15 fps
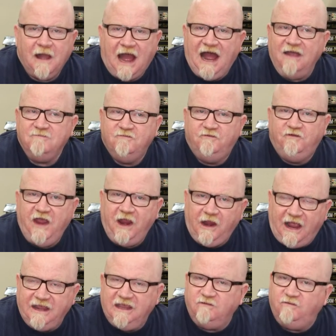I,
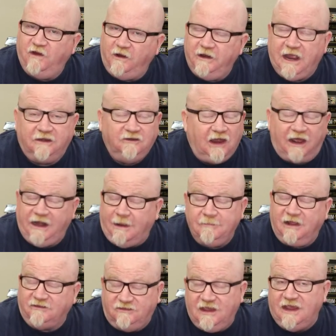I get very, and Don, I'm
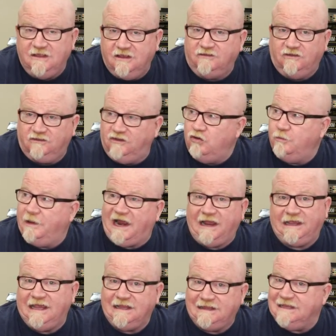not saying this is you, but I
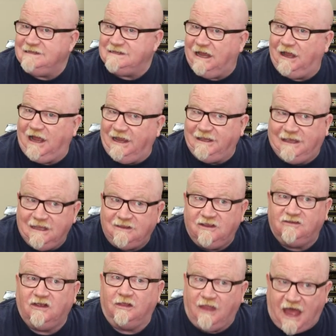get this, I get
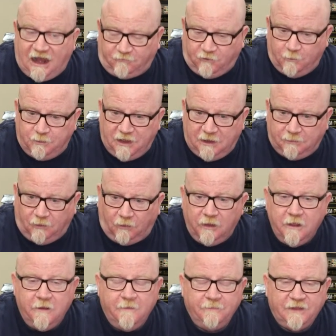this a lot from people.
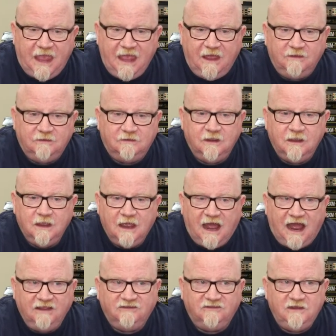And
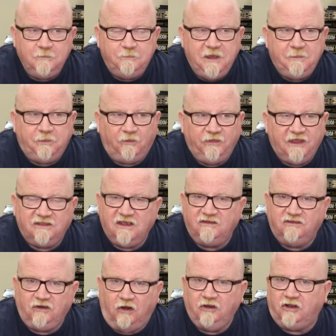I see people that they
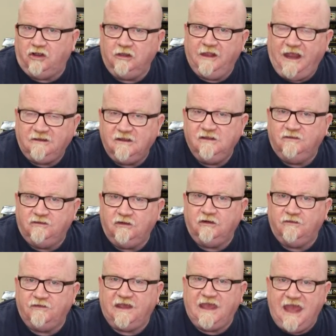start collecting
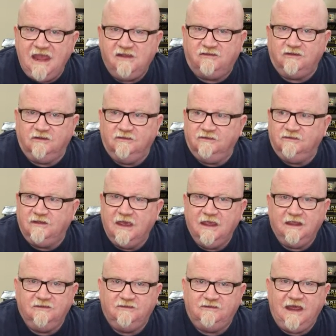certifications
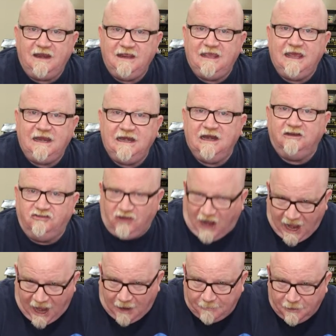instead of getting a
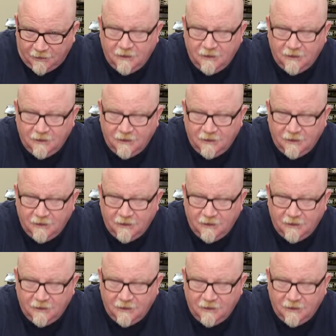job.